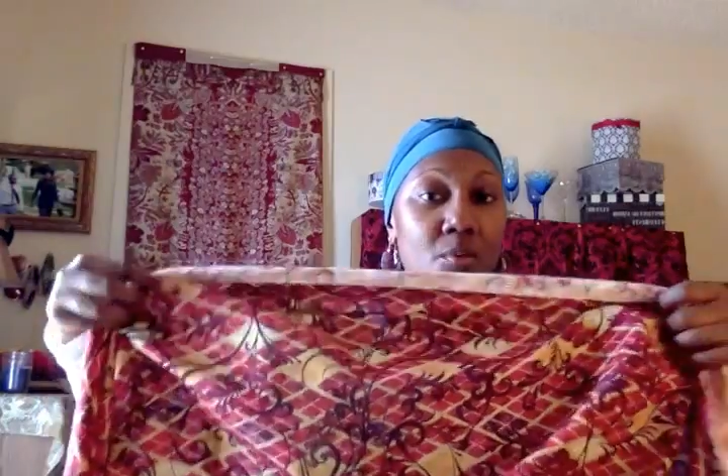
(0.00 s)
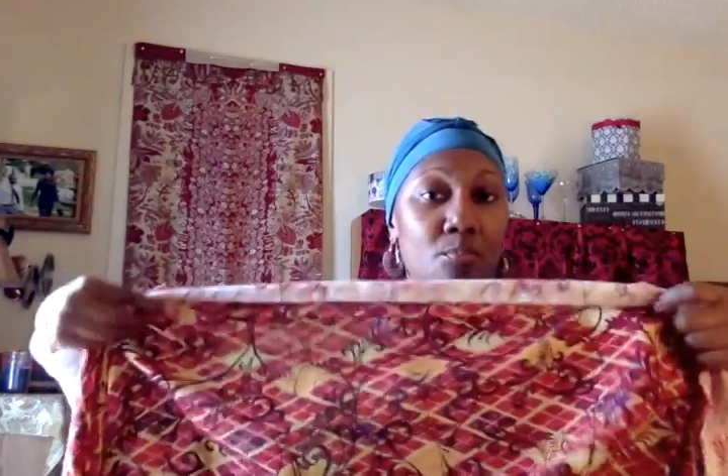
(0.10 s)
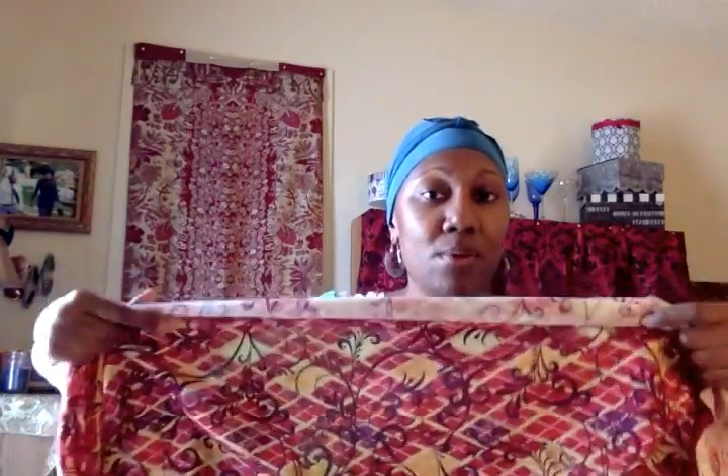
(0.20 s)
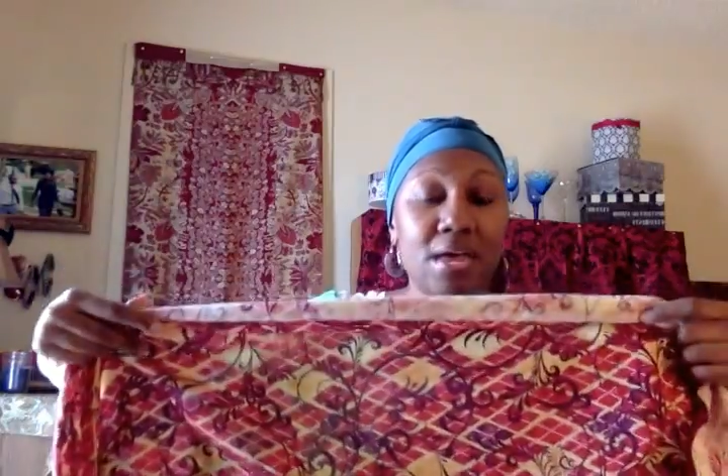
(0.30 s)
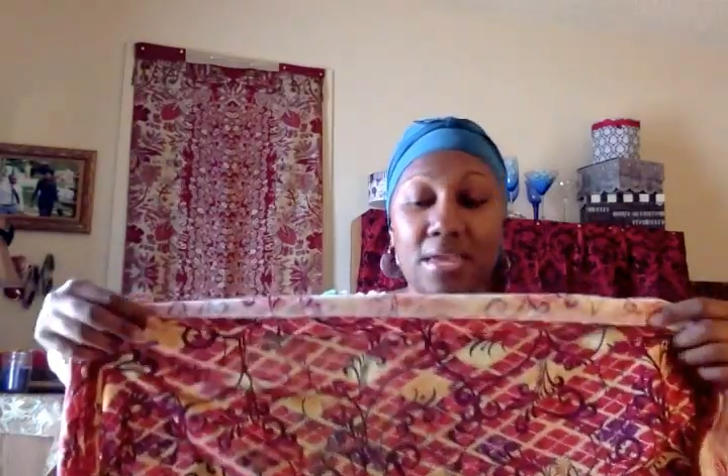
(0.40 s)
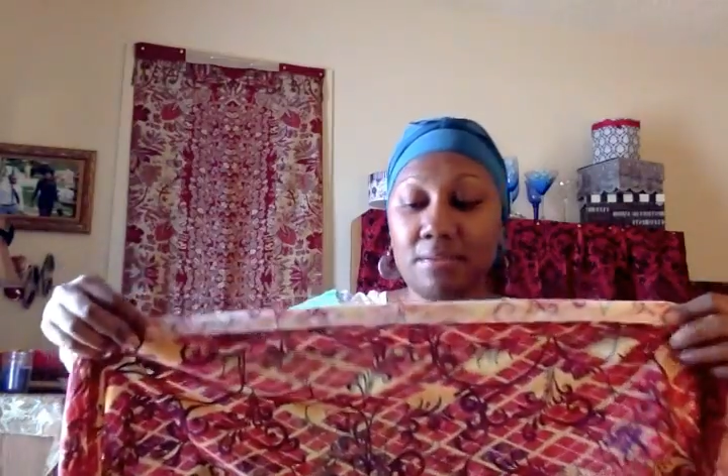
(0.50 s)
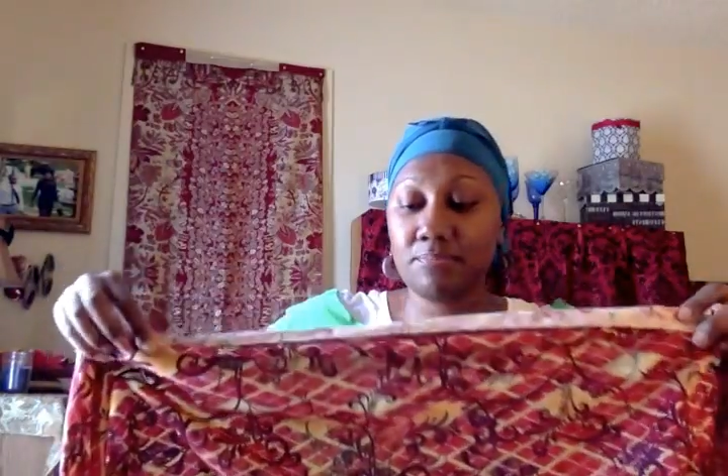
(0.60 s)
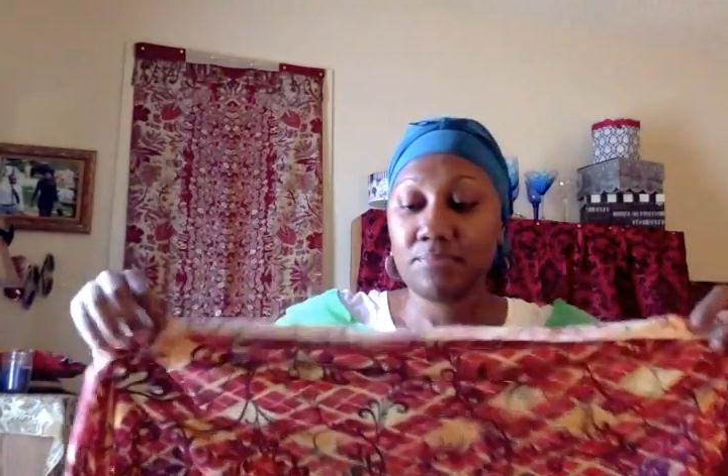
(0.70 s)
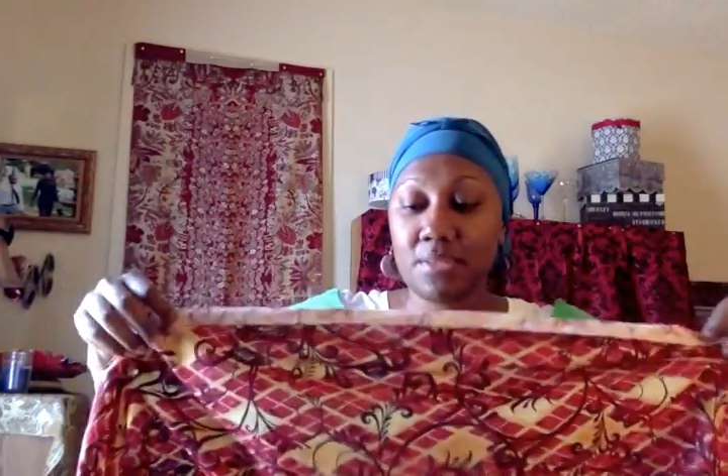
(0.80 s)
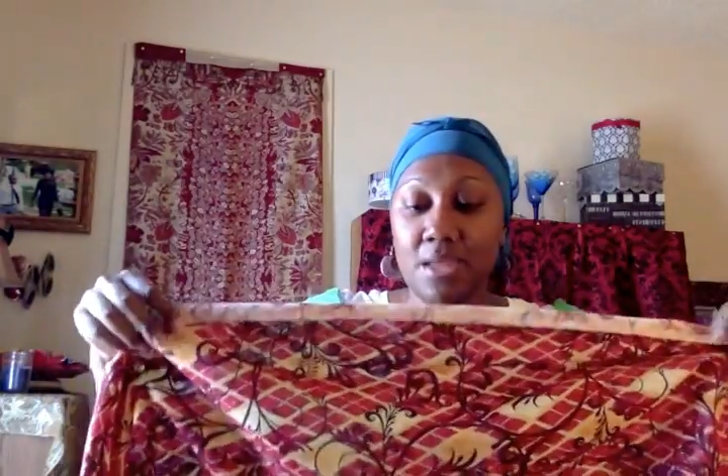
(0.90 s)
but
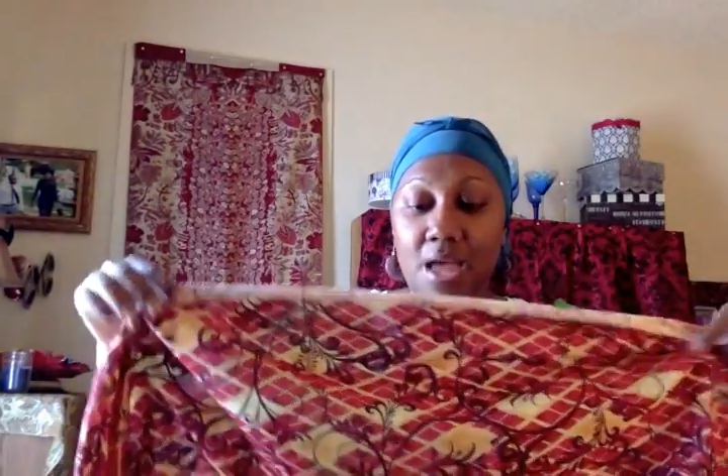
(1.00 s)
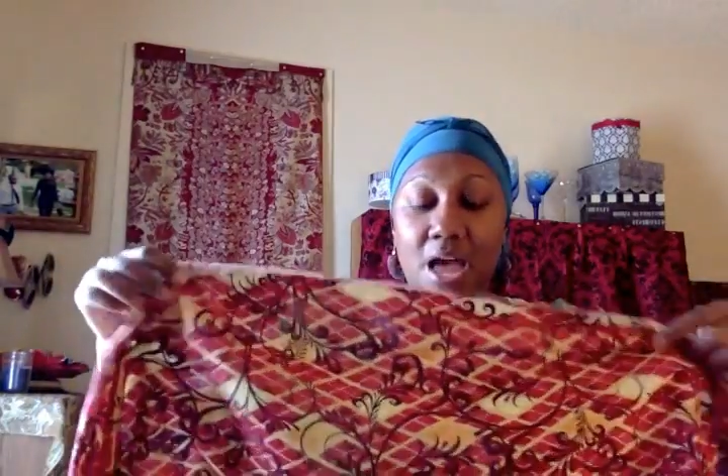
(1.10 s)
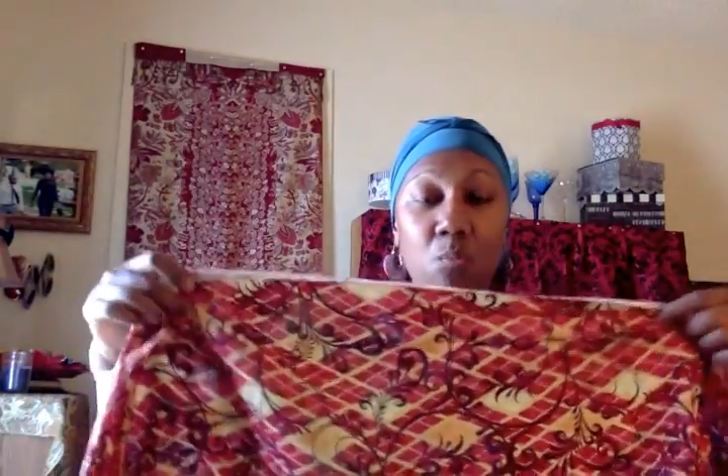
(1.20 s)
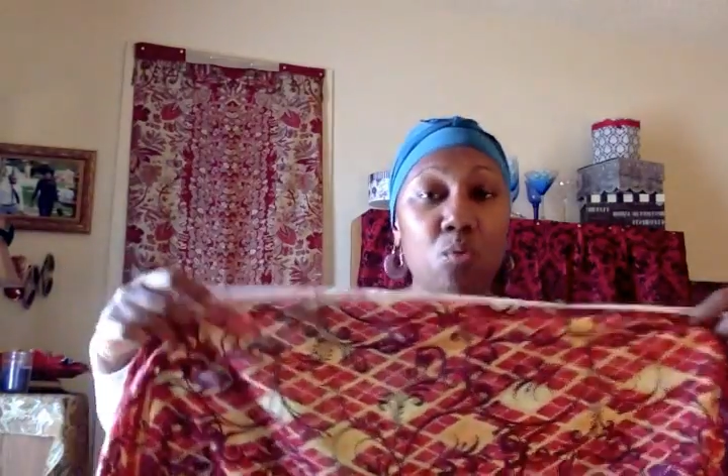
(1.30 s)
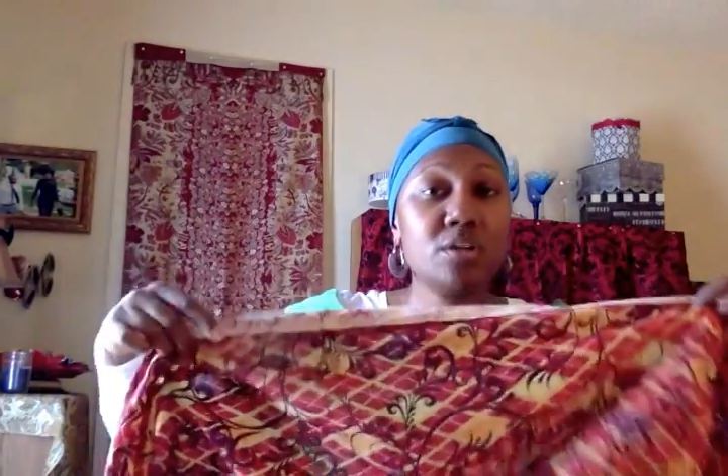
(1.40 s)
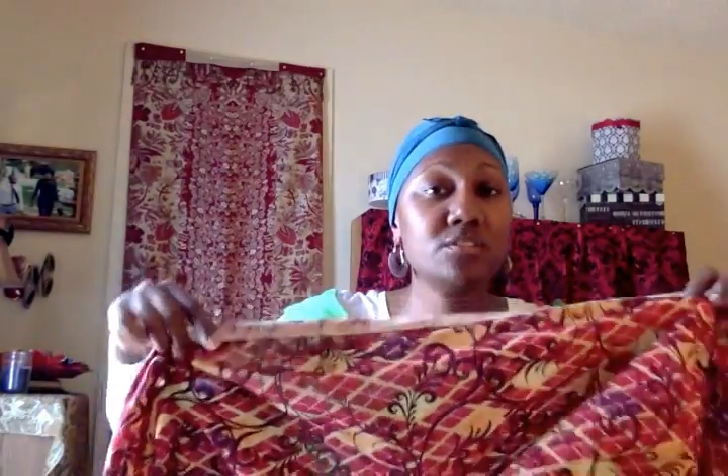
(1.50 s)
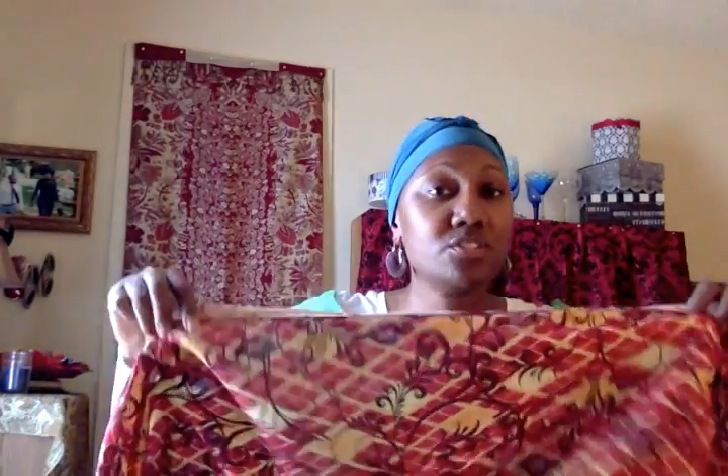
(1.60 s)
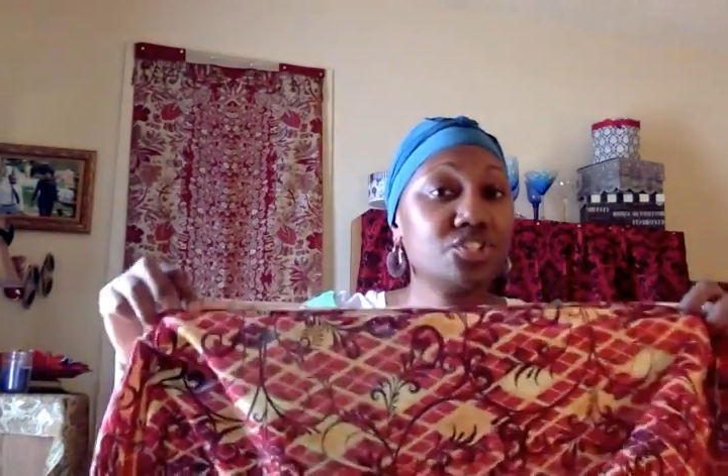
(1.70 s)
I want to